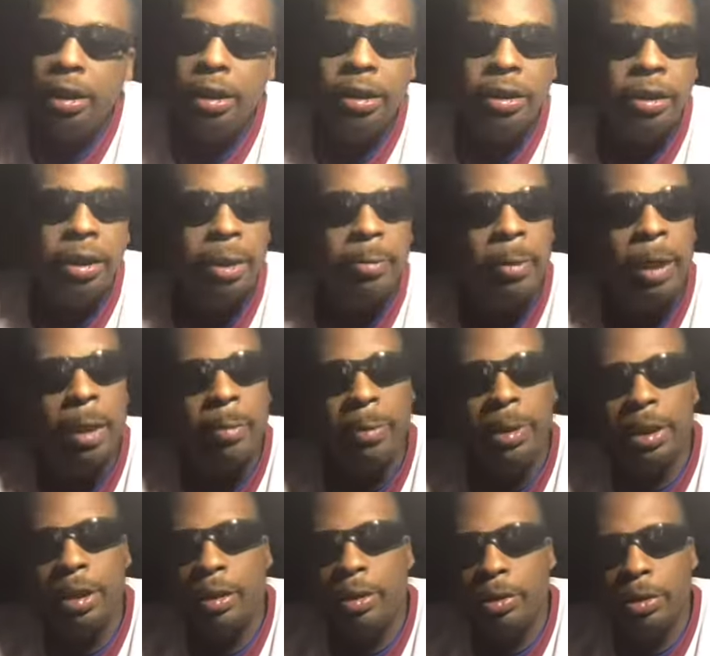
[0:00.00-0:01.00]
So he might be
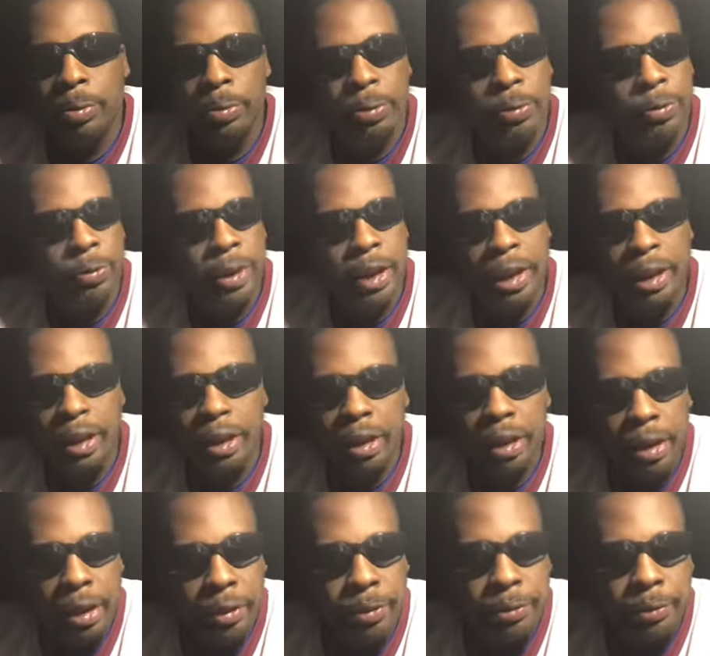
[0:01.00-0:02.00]
coachable, ready to
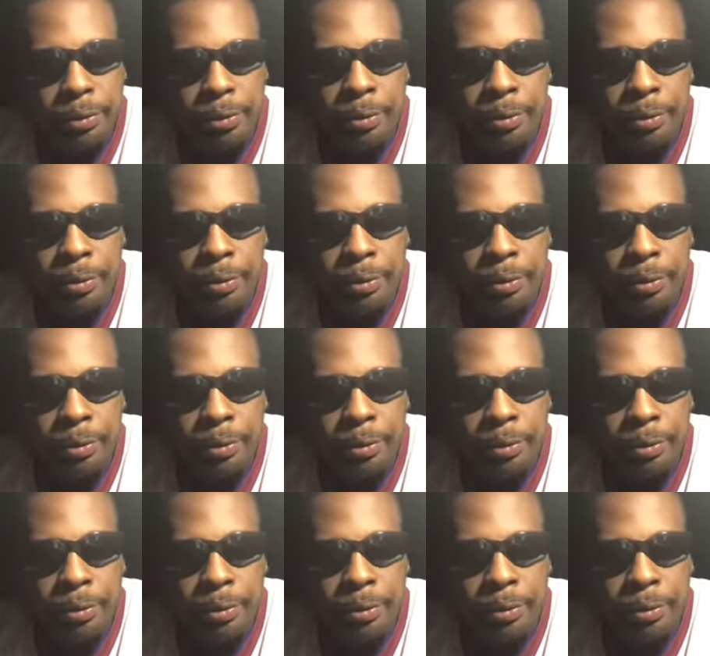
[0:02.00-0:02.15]
go.